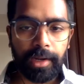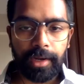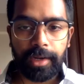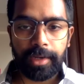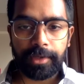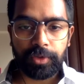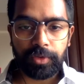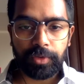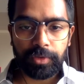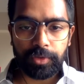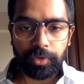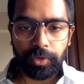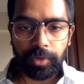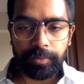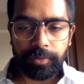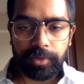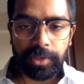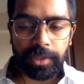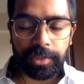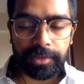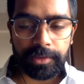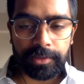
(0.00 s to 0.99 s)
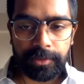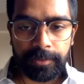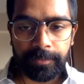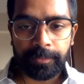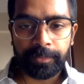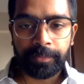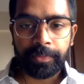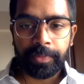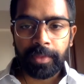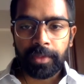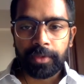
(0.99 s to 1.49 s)
actual job sites.
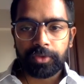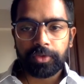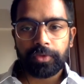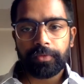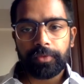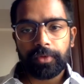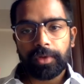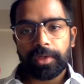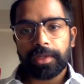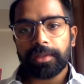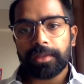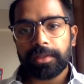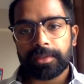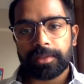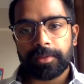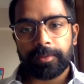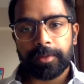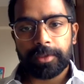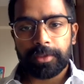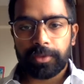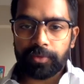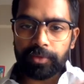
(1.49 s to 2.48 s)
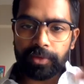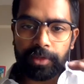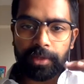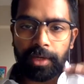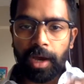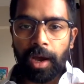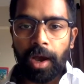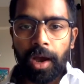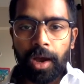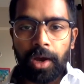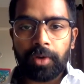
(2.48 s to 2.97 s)
So if you look at this image, you see
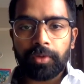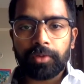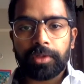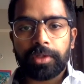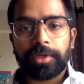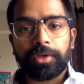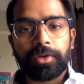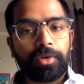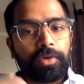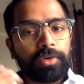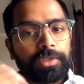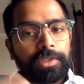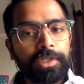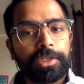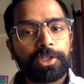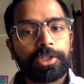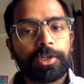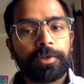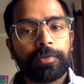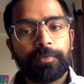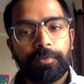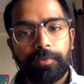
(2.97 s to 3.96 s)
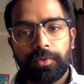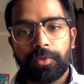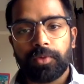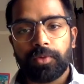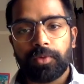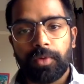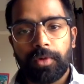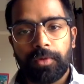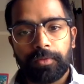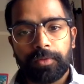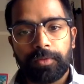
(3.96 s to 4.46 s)
how the cross-section
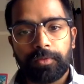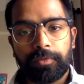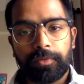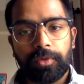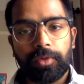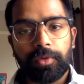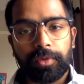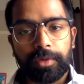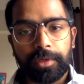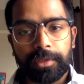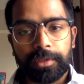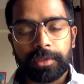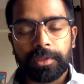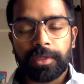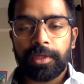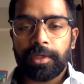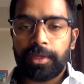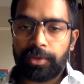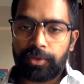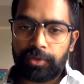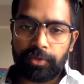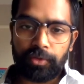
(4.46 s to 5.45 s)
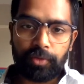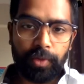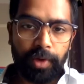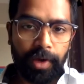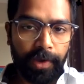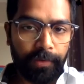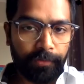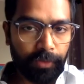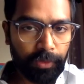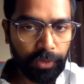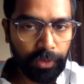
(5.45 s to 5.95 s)
view of the floor is. So you
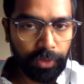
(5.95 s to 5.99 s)
have on